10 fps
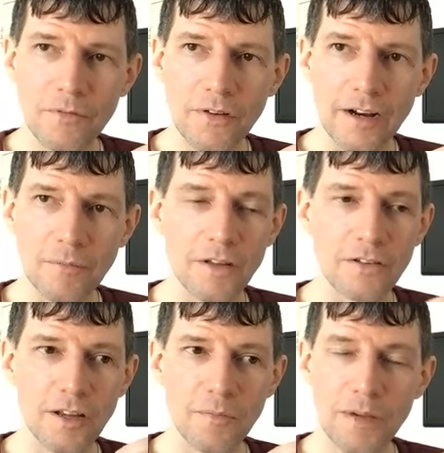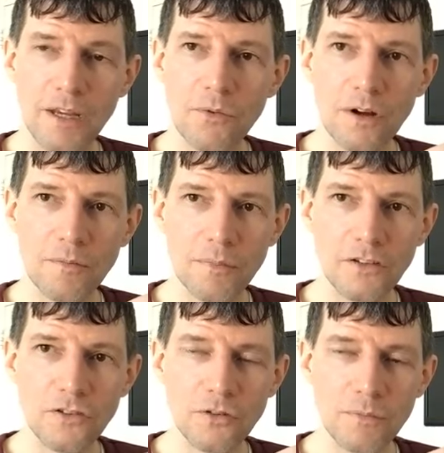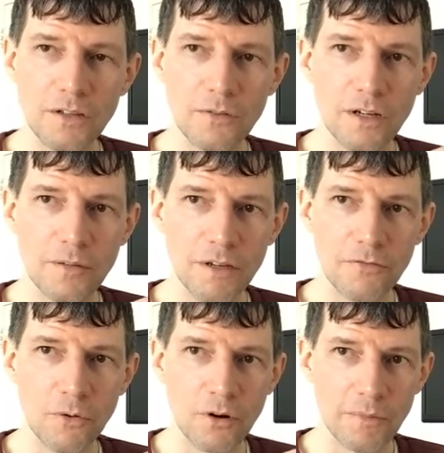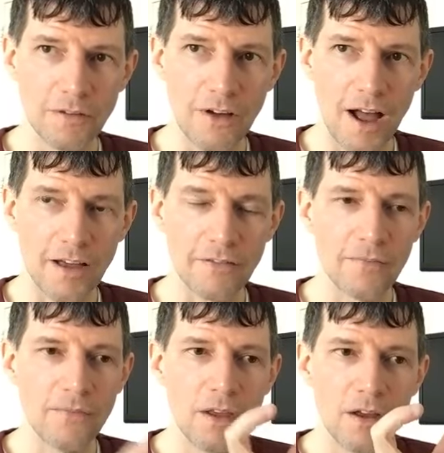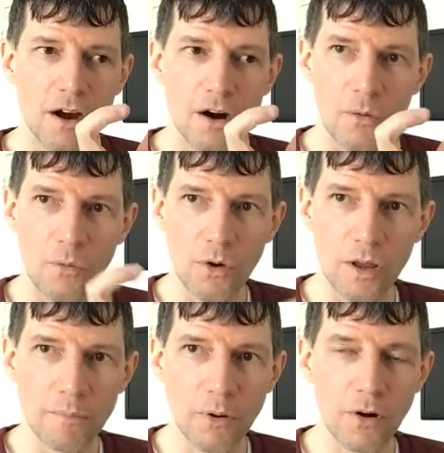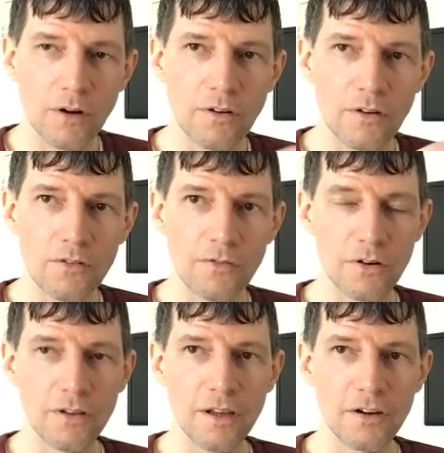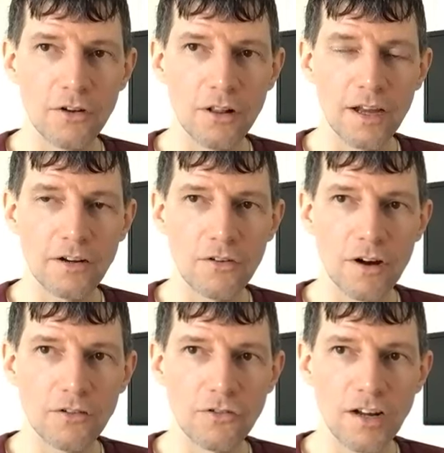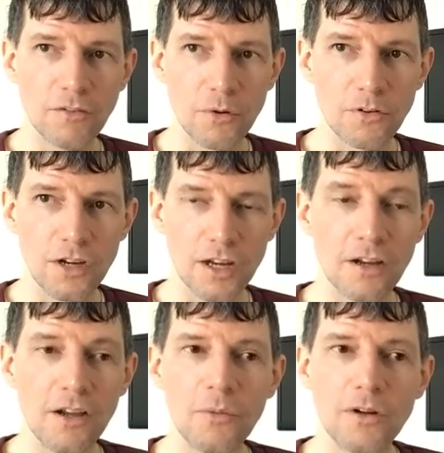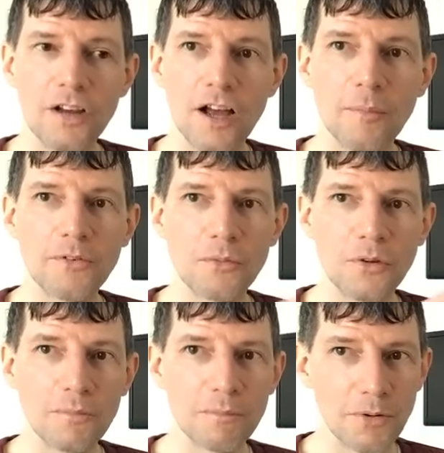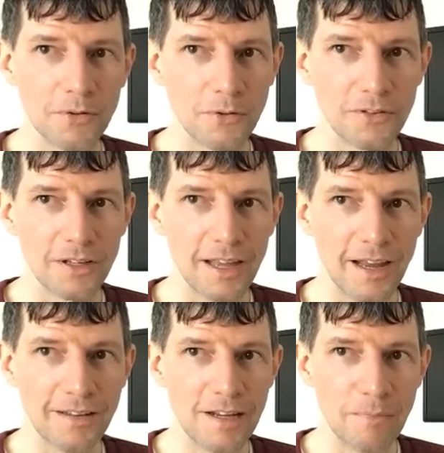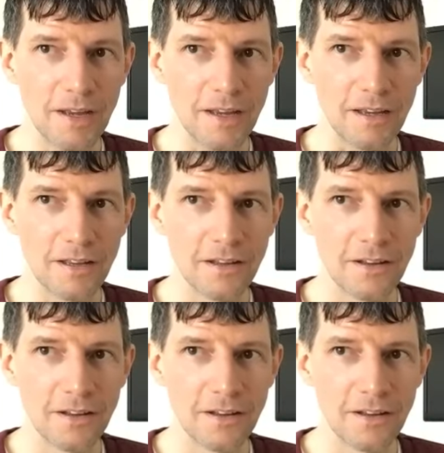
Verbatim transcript: vitamins like B1, B2, B3, B4, and B5 are important for the electron transport chain, which helps with producing the ATP.